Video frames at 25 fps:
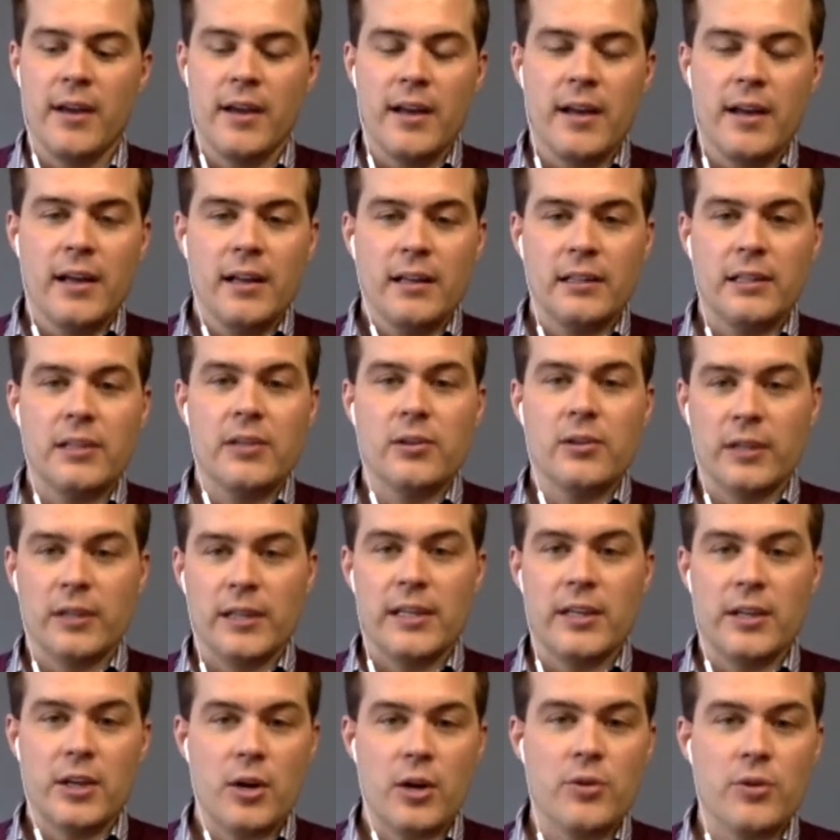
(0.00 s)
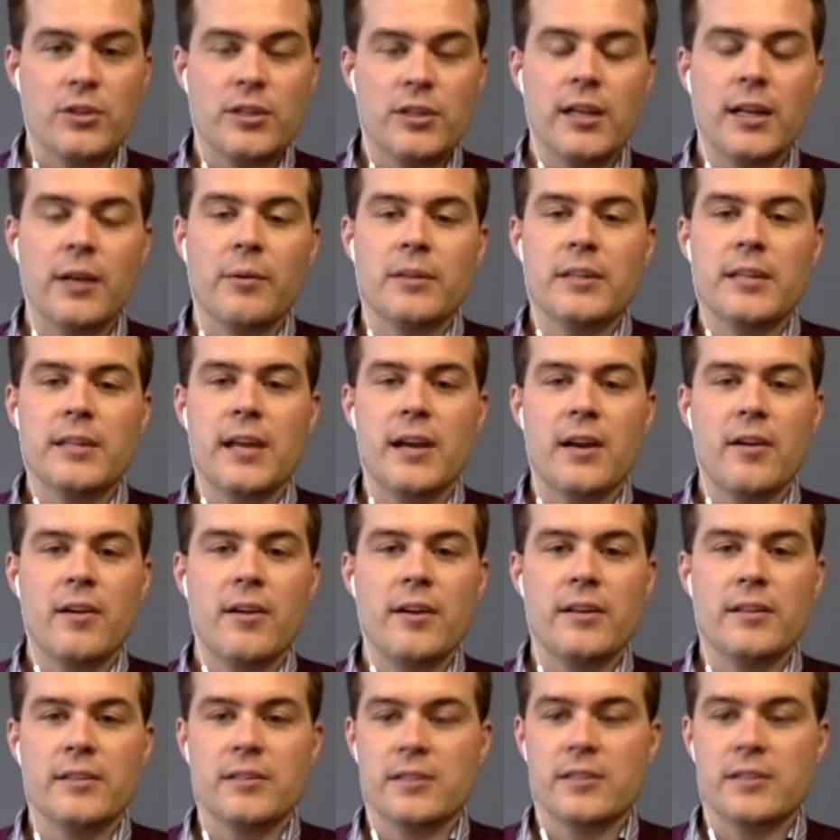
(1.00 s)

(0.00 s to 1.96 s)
literally negotiating with terrorists,